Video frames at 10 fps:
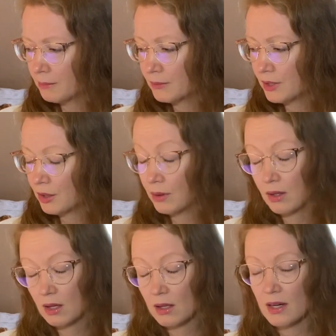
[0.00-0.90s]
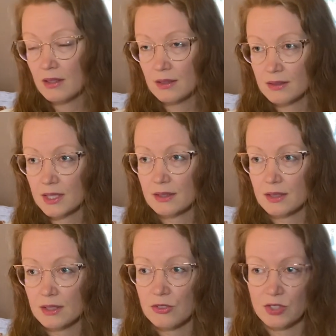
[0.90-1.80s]
you know, a lot of these things, it
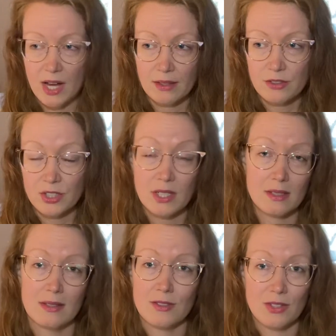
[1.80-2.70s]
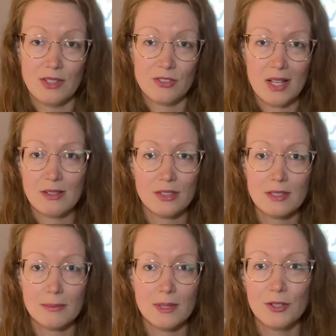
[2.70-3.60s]
is challenging. It's challenging to
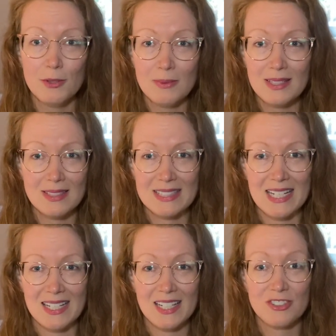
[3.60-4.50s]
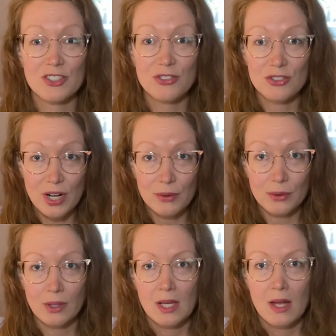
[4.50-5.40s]
be human in this day and age in
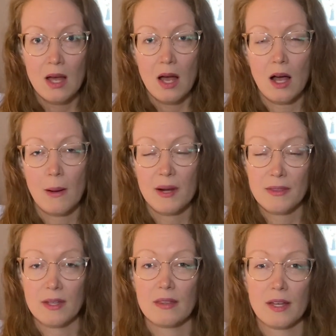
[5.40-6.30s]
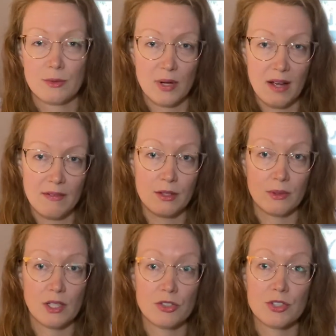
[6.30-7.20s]
general. And I think that's where having the
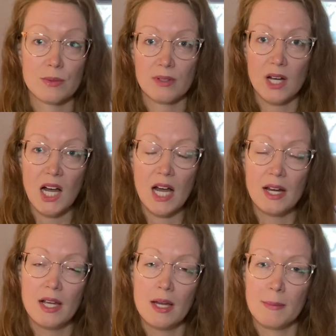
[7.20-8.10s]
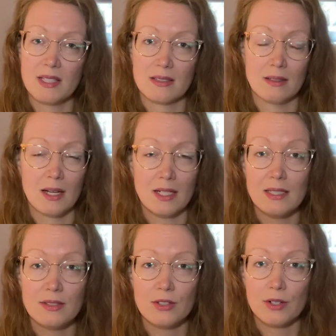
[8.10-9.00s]
relationship with God makes it a lot
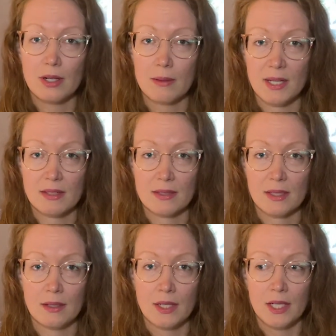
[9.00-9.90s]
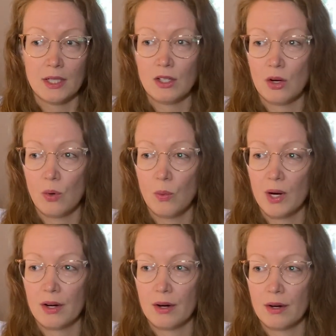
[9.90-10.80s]
easier and makes it, you know,
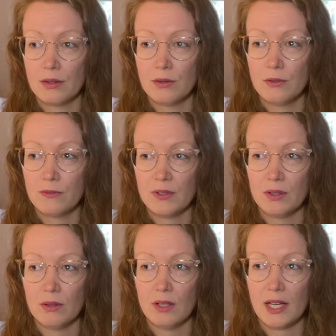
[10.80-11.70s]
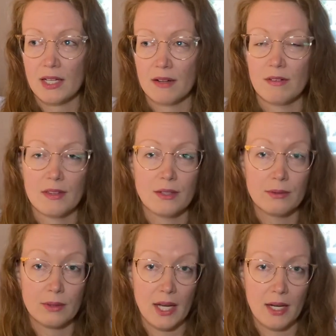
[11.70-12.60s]
where you feel like everything's
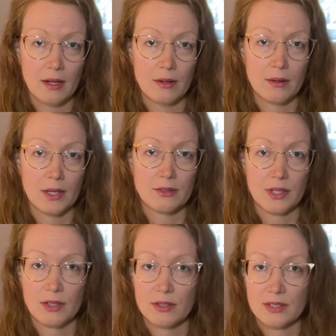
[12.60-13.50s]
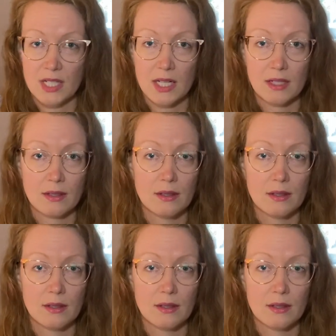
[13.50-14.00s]
okay. Okay, so I understand